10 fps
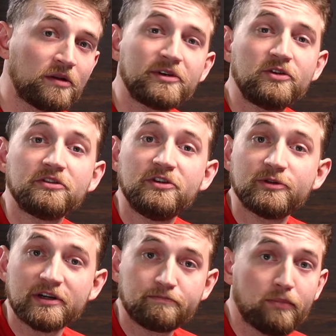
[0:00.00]
but you could
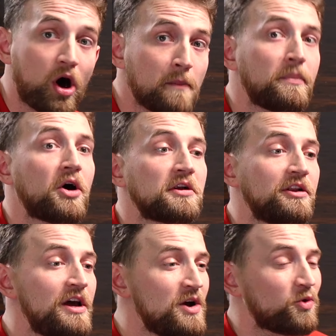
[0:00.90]
use a pop
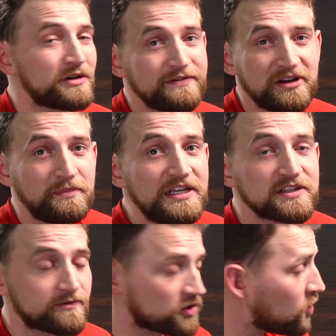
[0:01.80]
bottle or even a piece
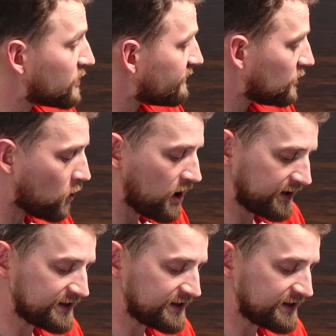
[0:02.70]
of rope if you want.